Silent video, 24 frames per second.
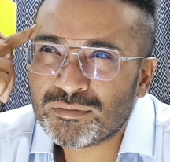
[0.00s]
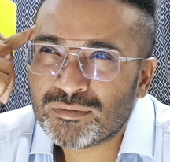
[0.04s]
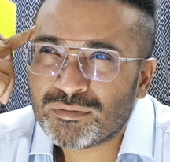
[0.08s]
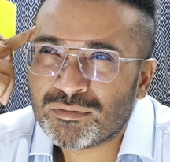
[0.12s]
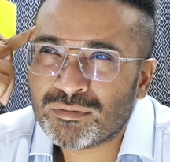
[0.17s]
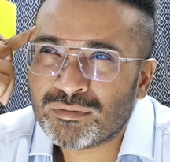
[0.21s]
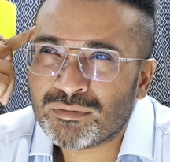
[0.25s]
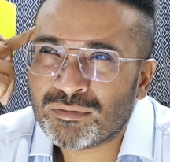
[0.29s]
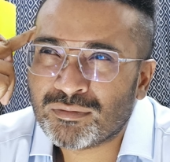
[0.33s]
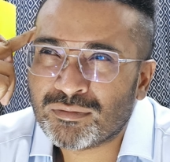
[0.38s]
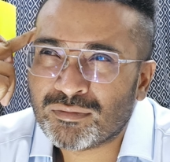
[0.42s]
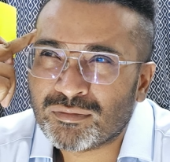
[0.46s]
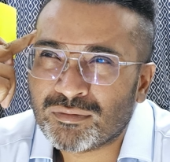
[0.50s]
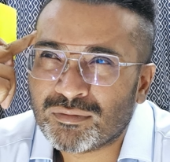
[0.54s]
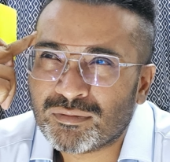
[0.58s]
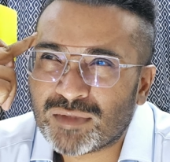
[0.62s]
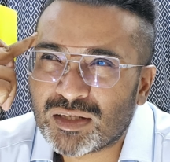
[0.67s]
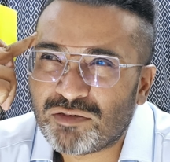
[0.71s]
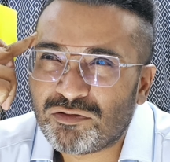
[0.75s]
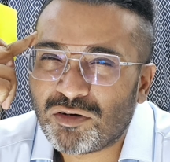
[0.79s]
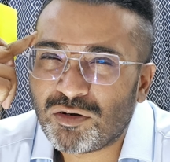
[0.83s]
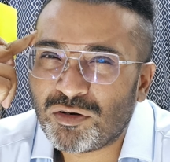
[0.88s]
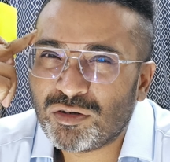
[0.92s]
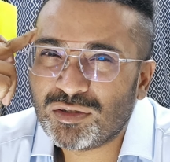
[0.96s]
I
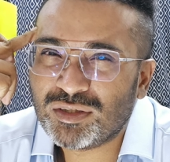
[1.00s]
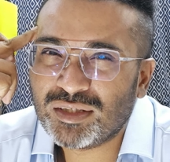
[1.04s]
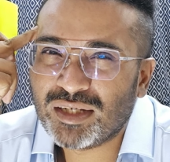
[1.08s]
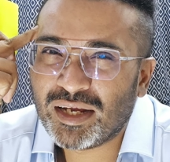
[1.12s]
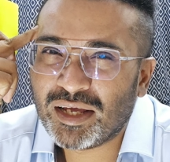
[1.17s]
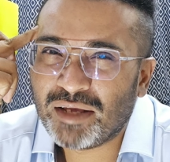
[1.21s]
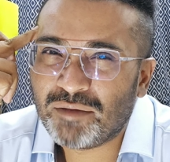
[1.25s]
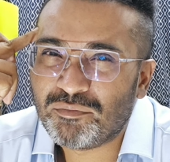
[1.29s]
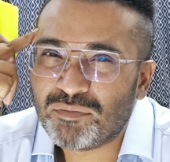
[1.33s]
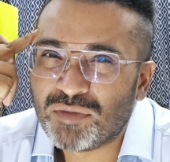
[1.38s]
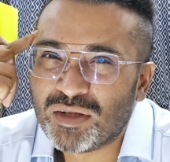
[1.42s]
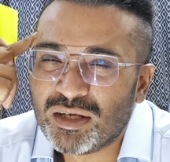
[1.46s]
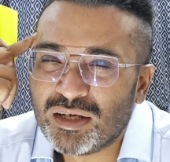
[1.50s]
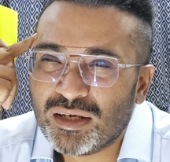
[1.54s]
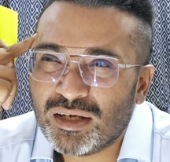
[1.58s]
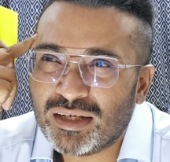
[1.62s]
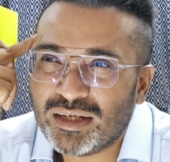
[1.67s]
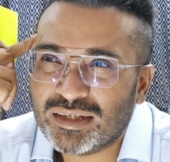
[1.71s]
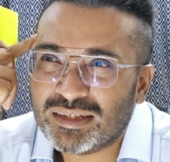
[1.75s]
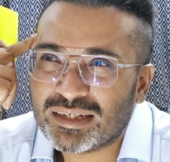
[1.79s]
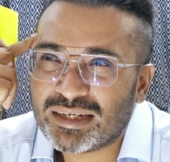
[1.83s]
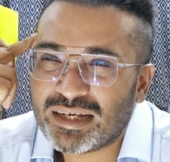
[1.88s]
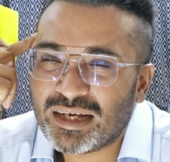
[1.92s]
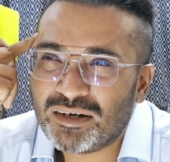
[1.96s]
forgot the name.
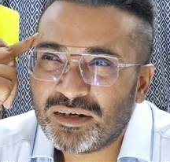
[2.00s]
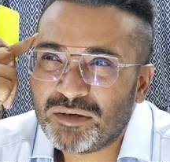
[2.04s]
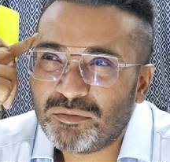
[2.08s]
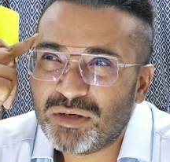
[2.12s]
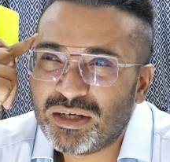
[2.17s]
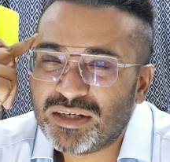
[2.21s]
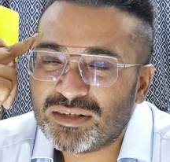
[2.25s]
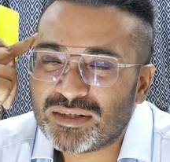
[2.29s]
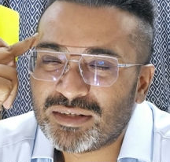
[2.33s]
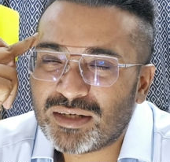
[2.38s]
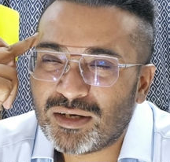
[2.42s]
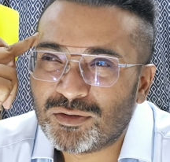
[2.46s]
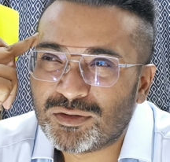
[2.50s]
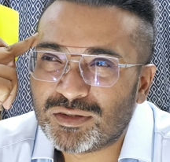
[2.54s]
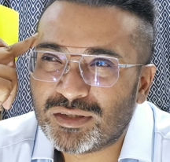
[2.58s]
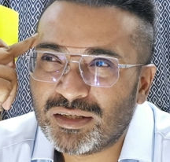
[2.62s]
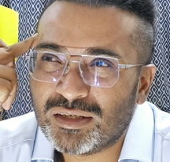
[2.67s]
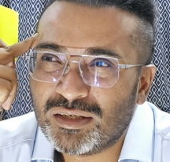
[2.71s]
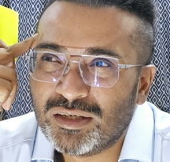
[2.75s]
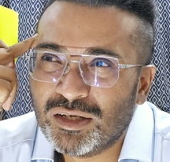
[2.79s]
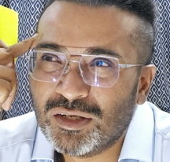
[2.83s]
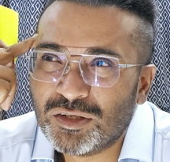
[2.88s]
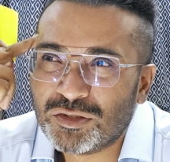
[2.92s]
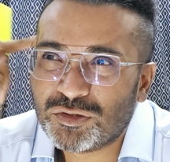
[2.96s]
It's a Canada-based house.
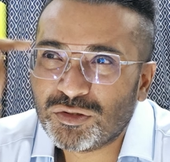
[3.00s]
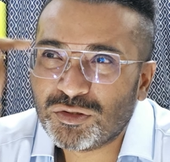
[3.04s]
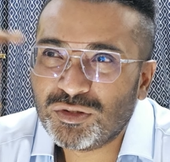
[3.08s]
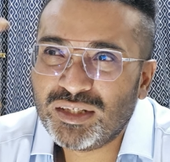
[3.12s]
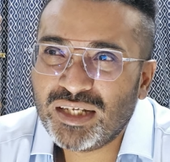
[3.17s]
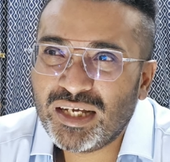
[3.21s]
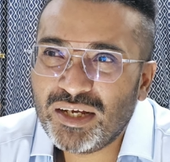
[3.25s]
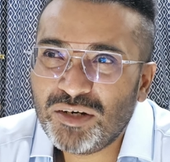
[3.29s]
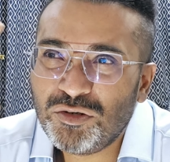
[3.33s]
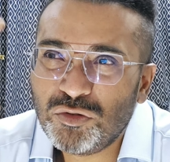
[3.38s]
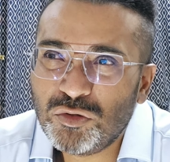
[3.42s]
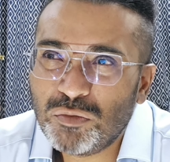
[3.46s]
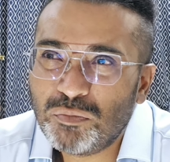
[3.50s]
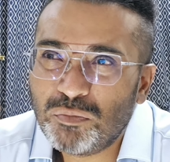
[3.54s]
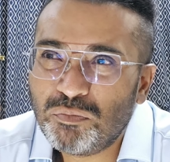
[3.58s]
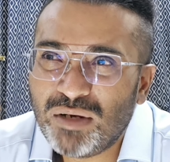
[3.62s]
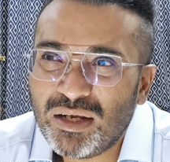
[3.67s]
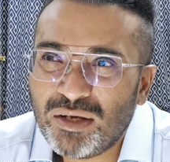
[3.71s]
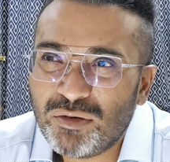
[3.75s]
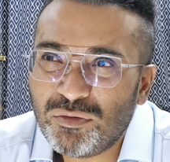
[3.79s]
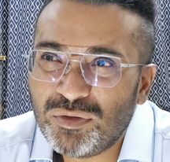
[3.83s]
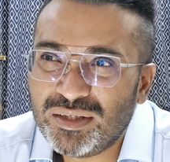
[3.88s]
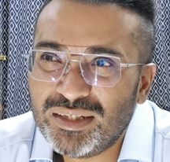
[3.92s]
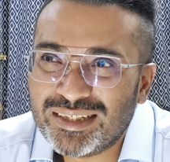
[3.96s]
So they do
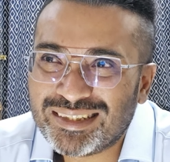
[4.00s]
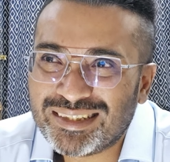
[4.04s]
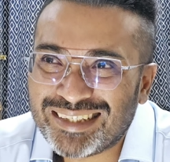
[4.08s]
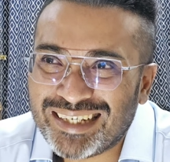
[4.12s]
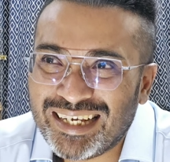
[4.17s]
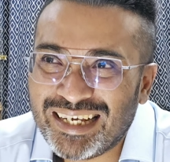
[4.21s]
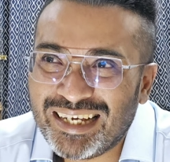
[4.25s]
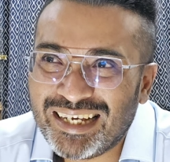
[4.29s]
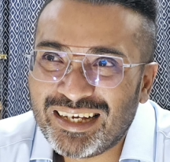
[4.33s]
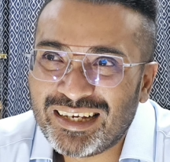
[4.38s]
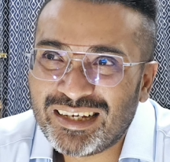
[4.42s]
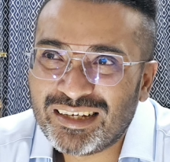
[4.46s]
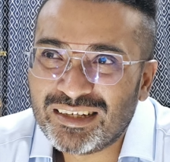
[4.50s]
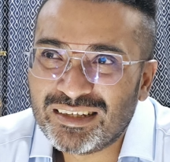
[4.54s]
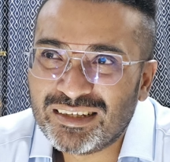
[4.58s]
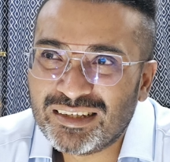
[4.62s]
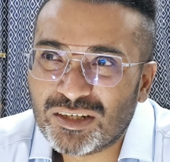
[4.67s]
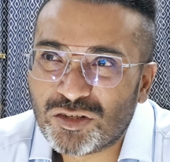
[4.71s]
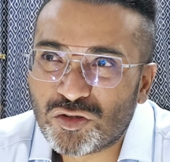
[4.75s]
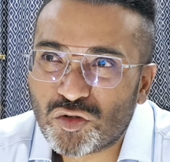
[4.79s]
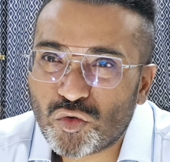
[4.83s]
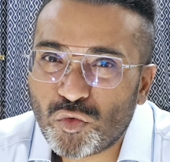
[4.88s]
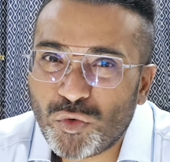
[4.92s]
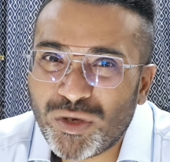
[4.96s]
play with this ink,
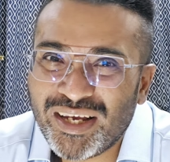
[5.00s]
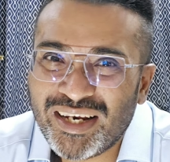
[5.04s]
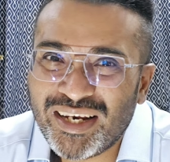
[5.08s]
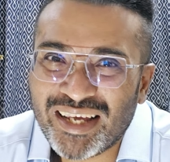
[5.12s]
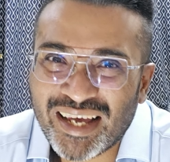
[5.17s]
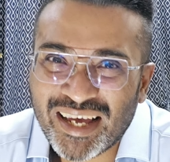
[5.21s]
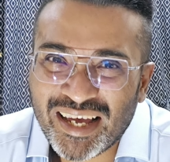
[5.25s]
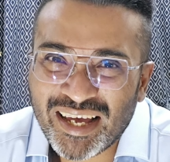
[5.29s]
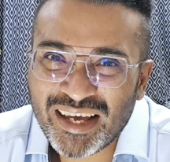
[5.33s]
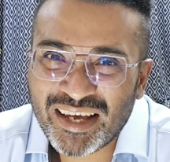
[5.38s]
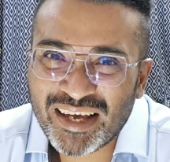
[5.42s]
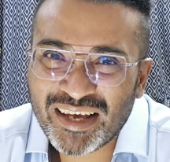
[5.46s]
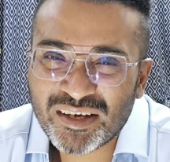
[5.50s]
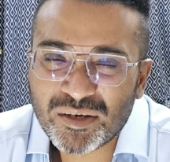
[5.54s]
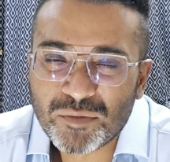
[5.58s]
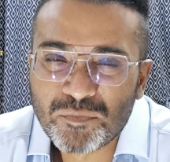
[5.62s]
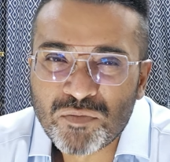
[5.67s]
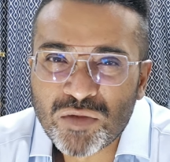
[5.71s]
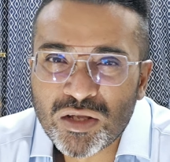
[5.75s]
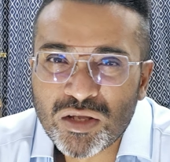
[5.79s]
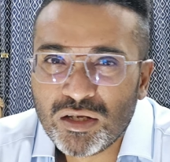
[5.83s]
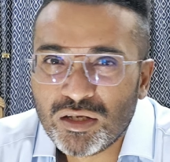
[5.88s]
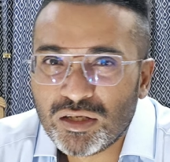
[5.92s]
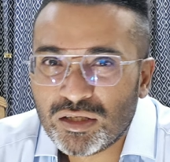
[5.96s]
the squid ink.
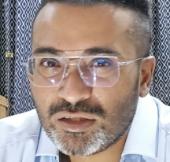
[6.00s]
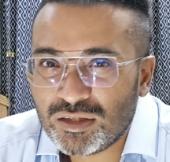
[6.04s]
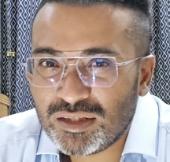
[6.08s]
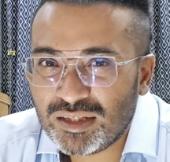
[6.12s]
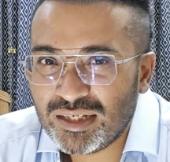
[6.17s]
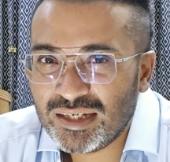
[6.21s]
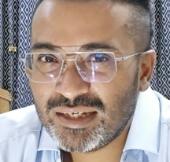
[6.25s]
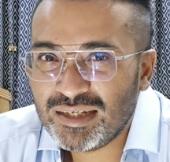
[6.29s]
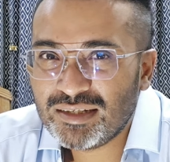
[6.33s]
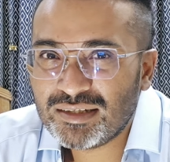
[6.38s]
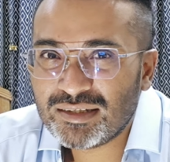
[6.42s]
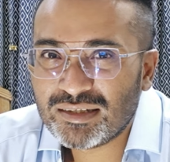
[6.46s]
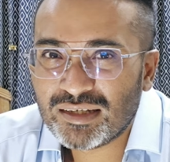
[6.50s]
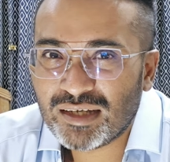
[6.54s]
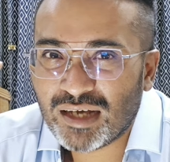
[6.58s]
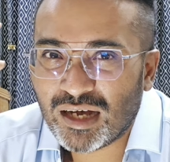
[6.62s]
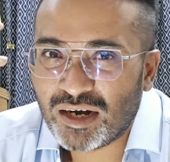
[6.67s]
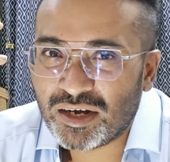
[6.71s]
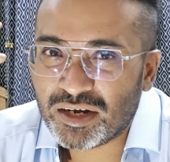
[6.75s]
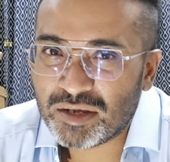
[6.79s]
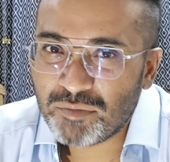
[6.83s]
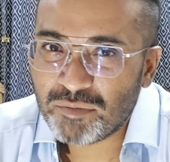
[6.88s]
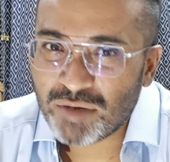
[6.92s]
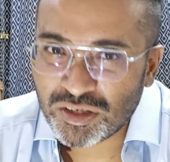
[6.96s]
These
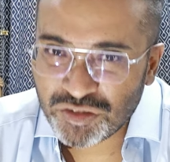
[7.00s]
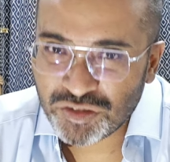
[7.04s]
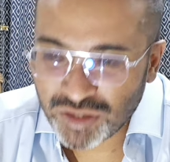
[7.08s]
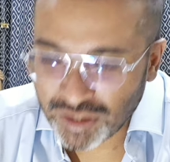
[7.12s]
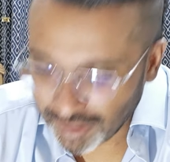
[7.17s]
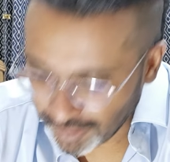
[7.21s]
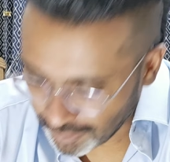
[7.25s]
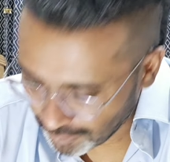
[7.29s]
are imaginary